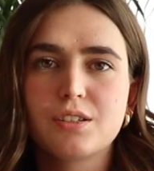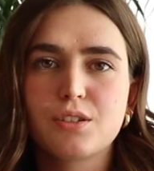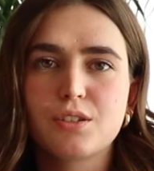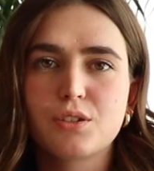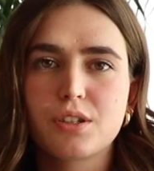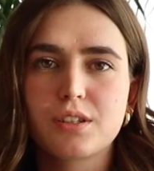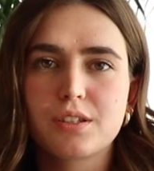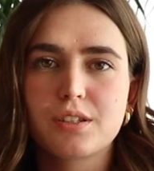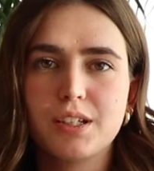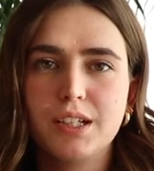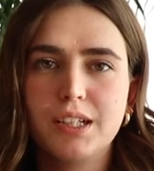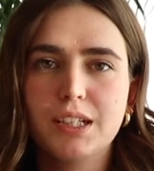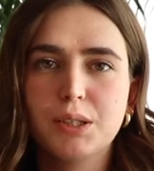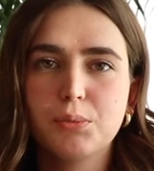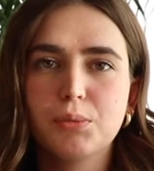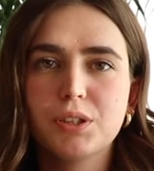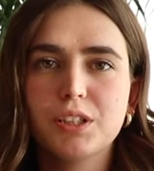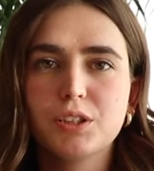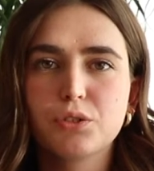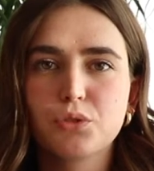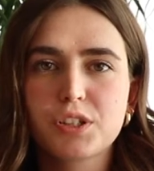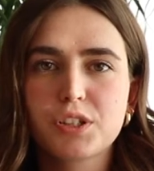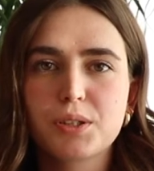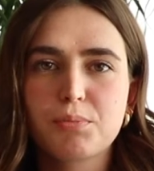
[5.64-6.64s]
to sustainable
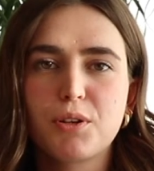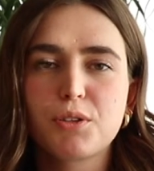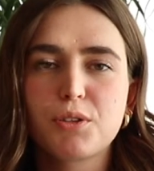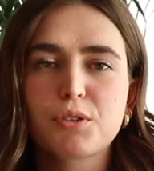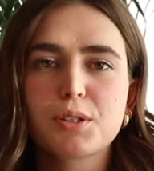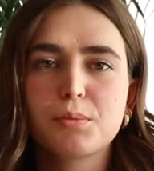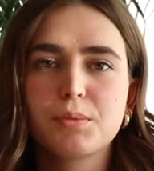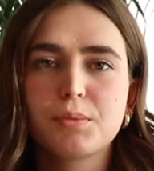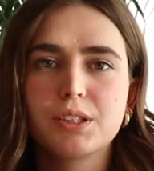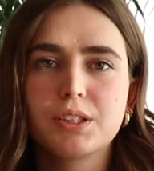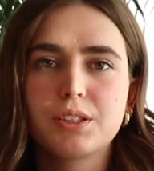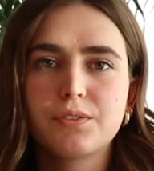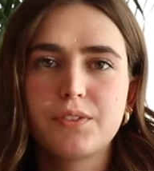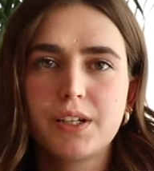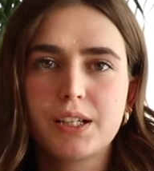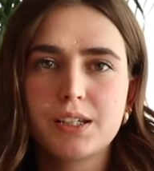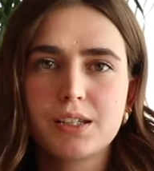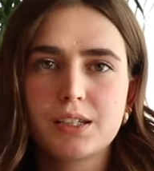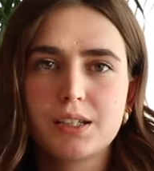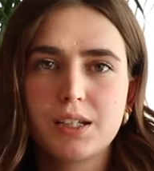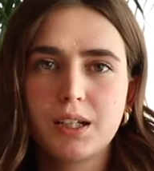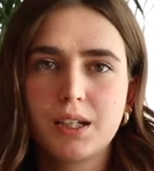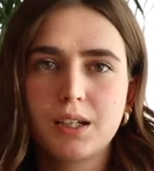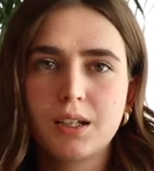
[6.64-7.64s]
and responsible
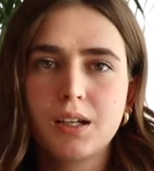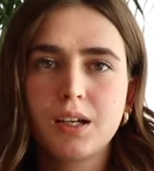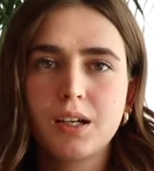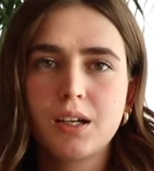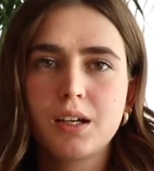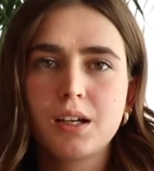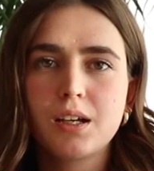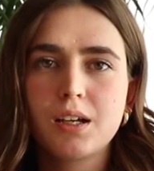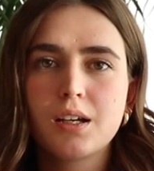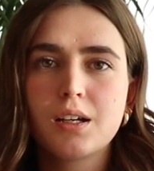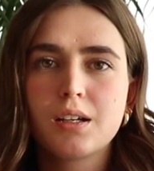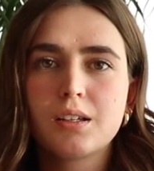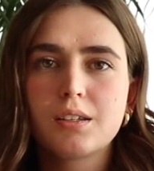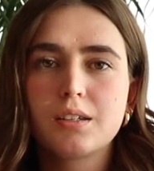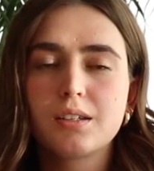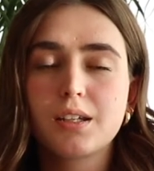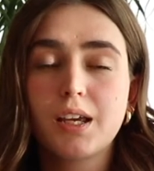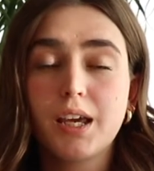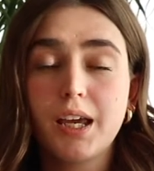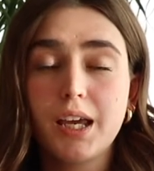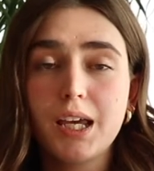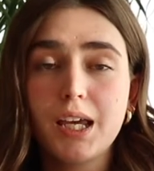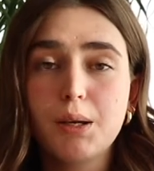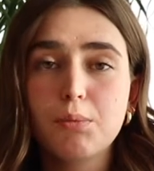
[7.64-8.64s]
investing. The
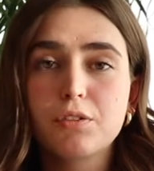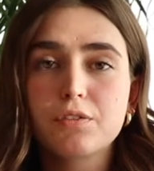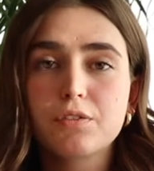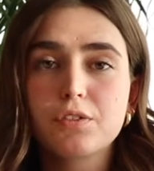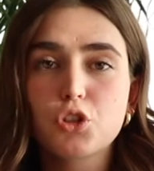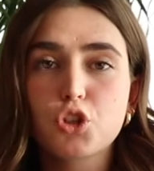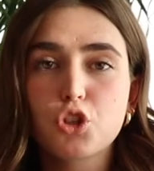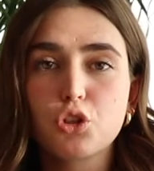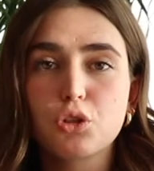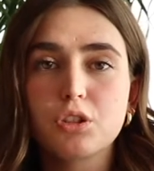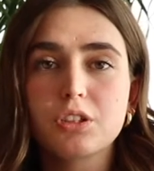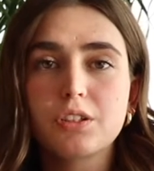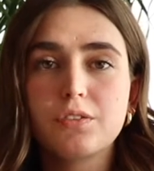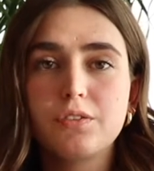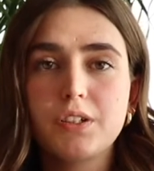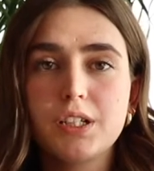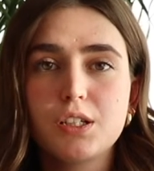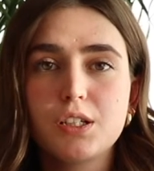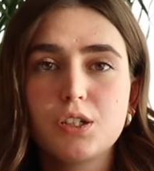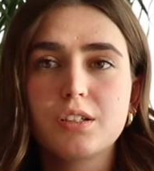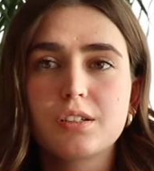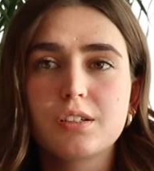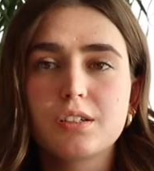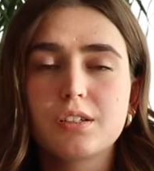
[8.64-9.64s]
aim of the short
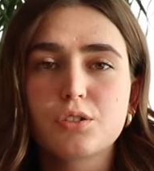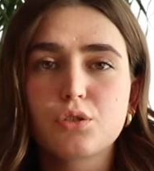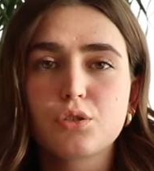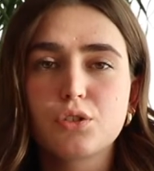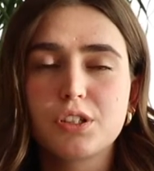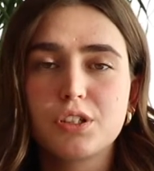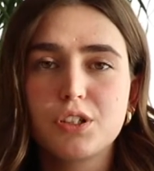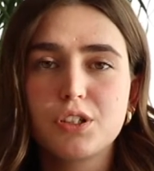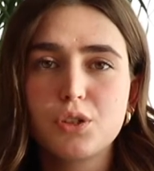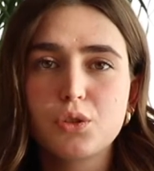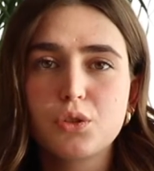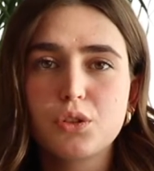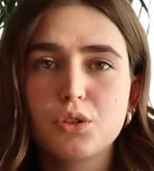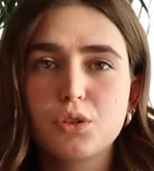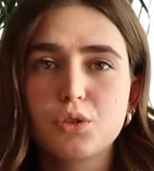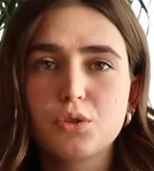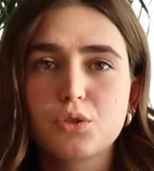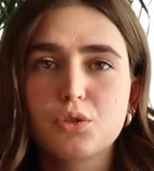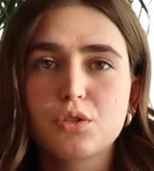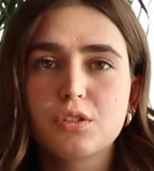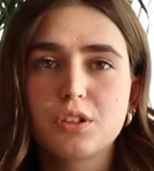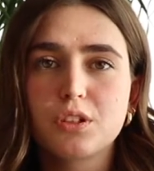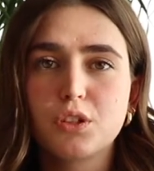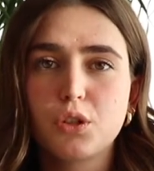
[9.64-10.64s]
video is to introduce you
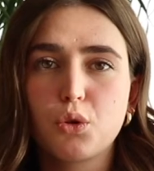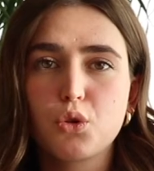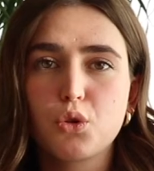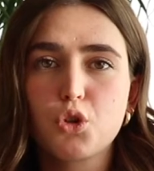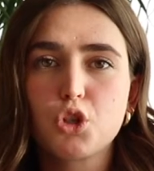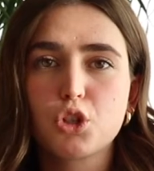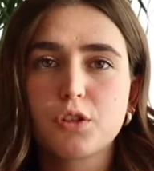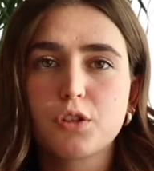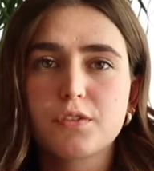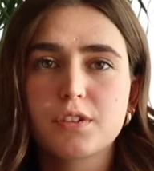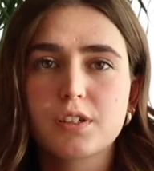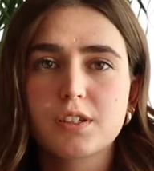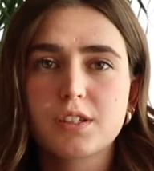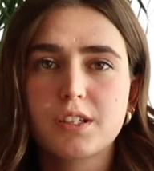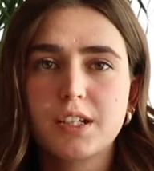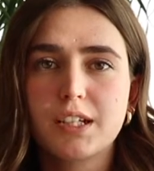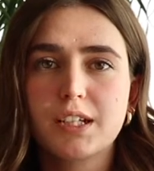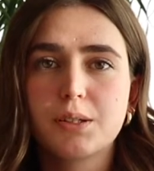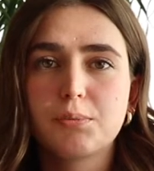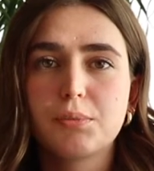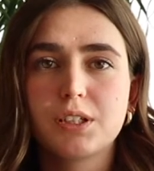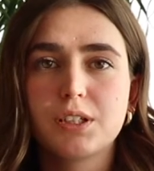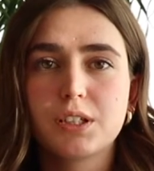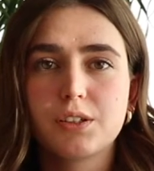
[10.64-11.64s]
to the notion of
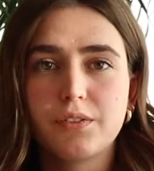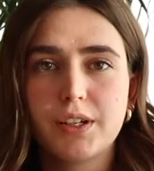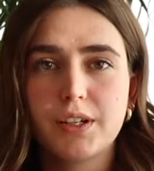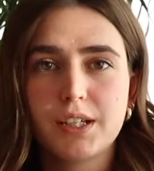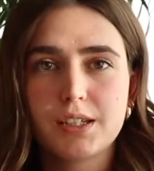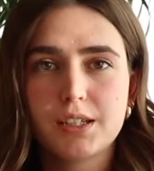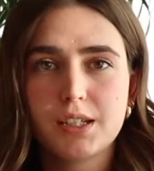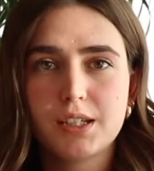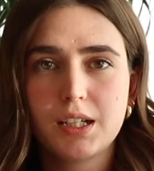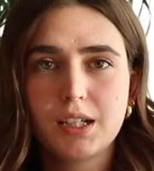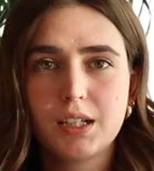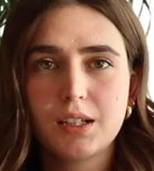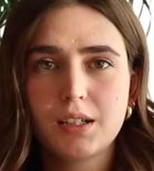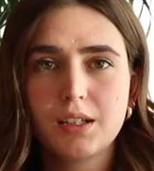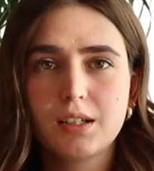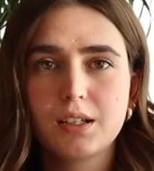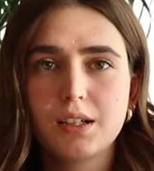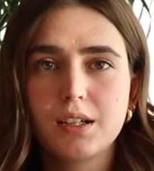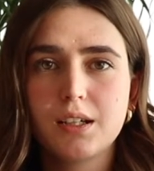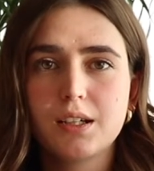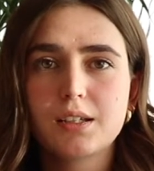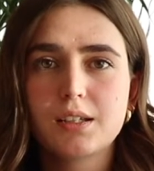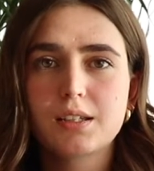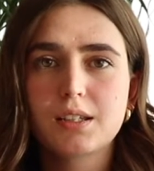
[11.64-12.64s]
sustainable investing,
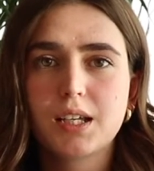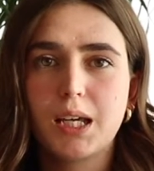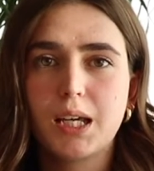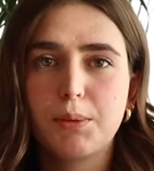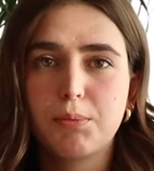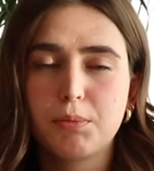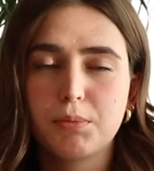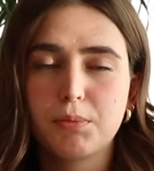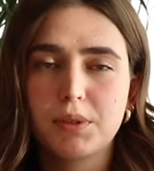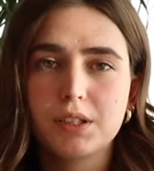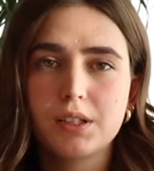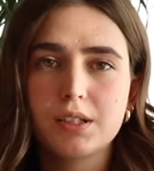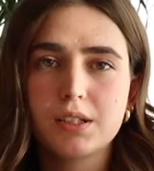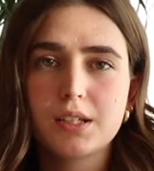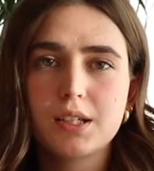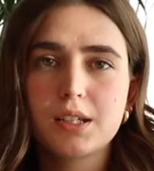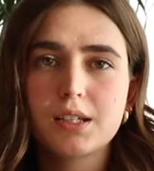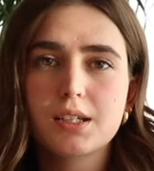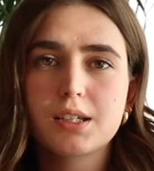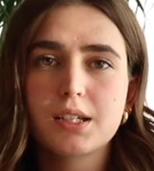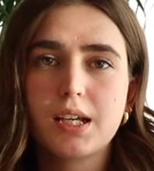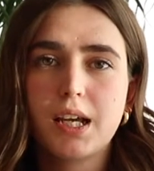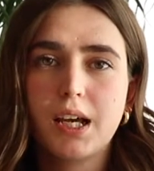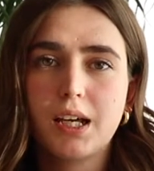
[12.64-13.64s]
its
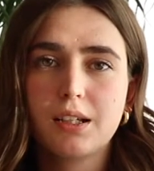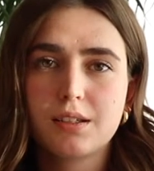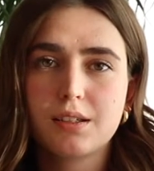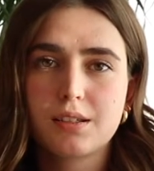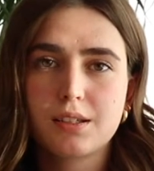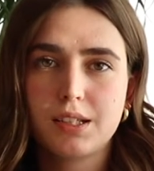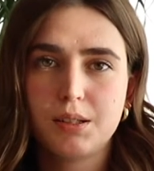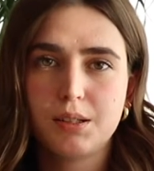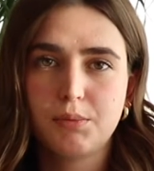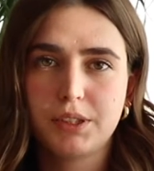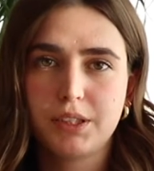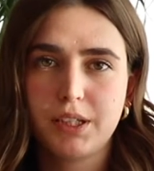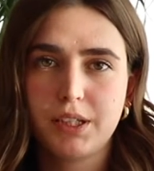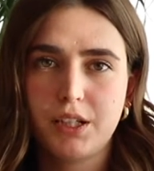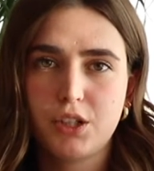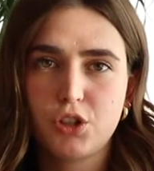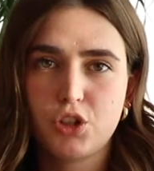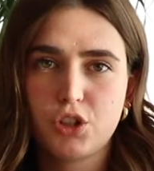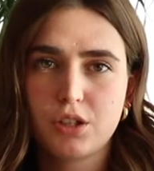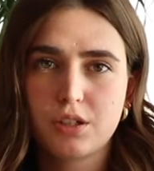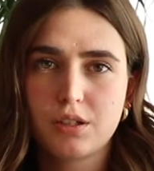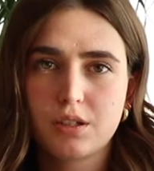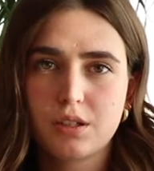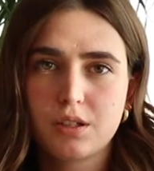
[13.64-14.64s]
capabilities, and its
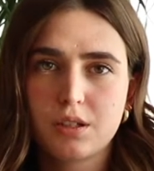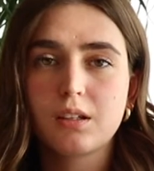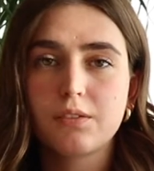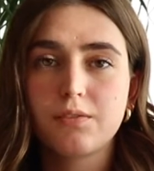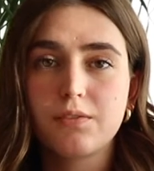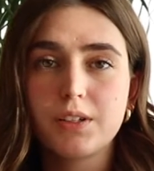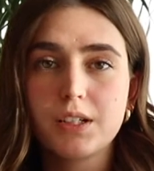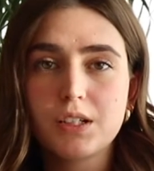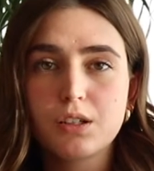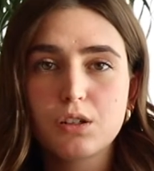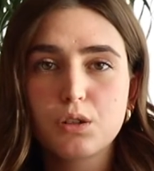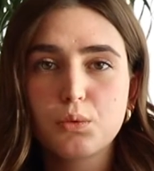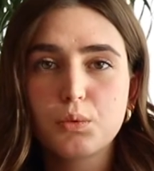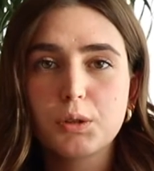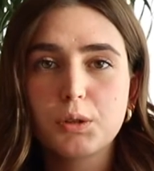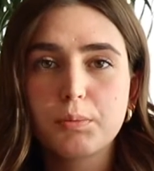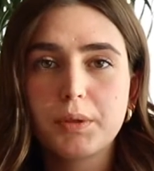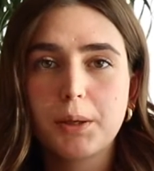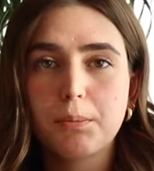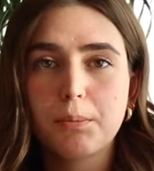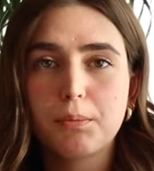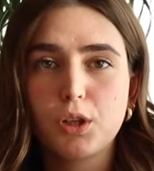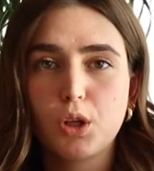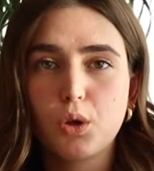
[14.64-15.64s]
limitations. The video will be
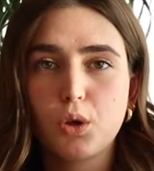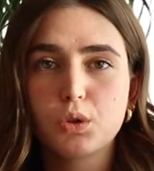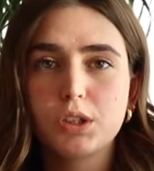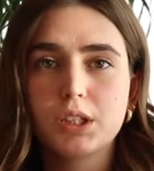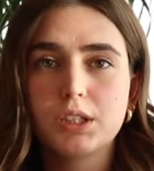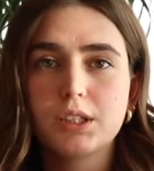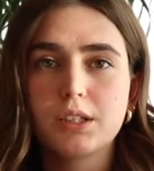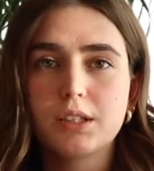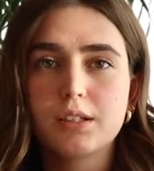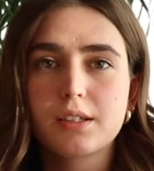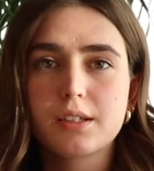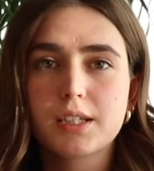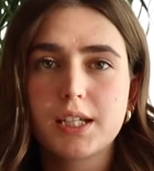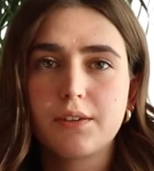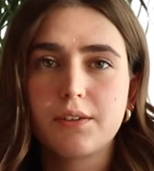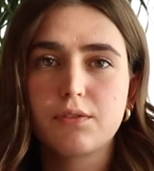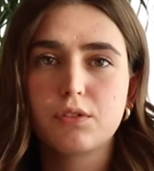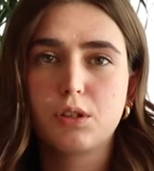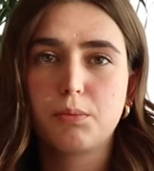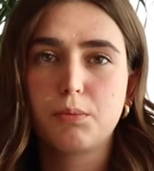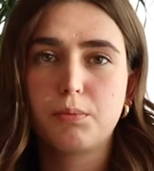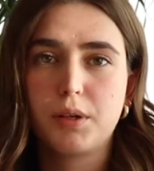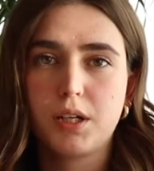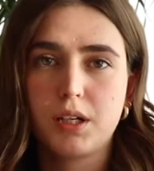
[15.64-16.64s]
uploaded in
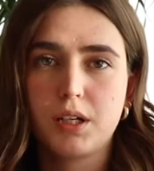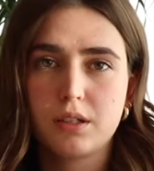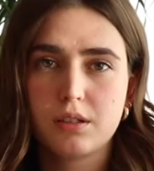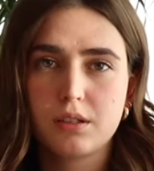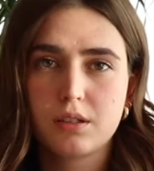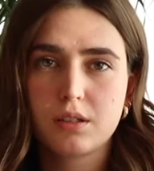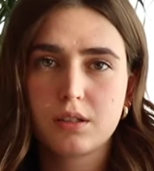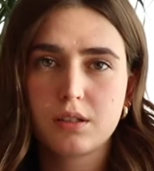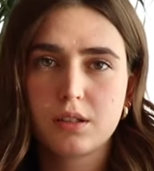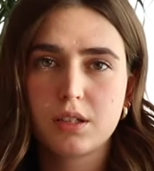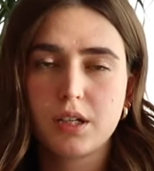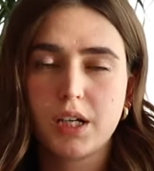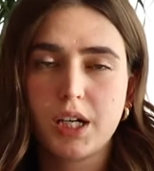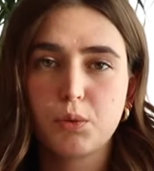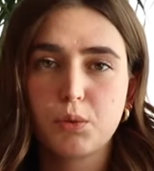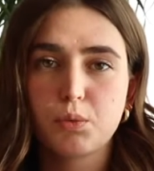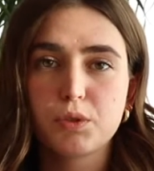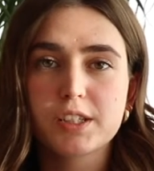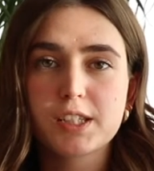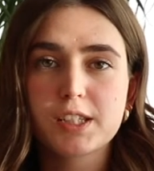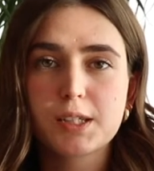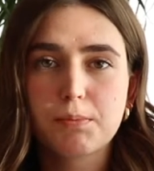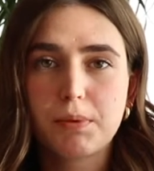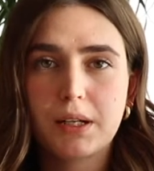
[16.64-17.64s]
several parts. I will
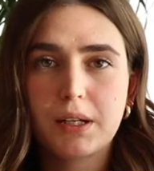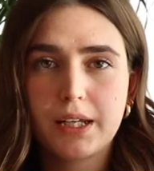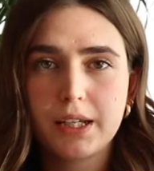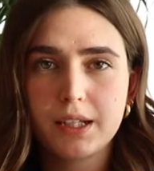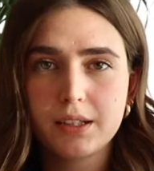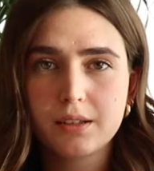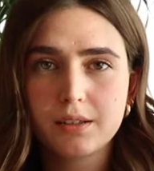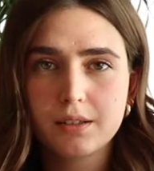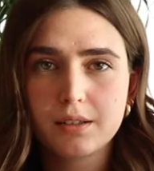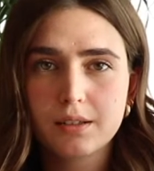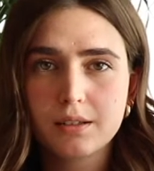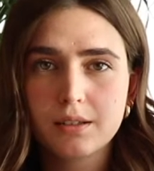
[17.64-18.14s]
split